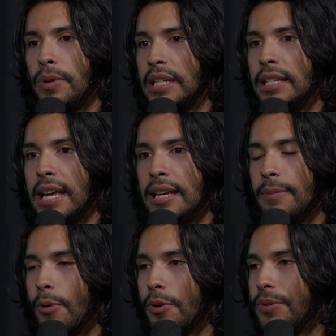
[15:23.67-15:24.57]
We need to get into
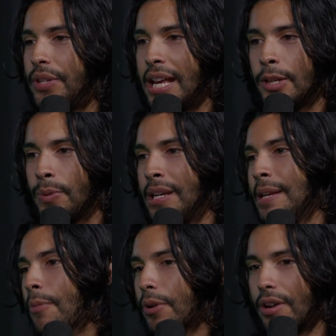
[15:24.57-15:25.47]
more states. We
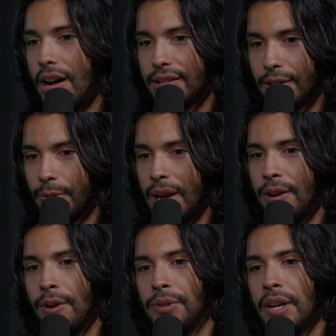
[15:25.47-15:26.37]
need more content
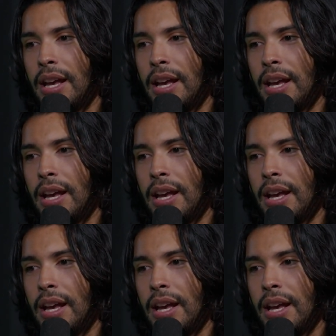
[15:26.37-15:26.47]
creators.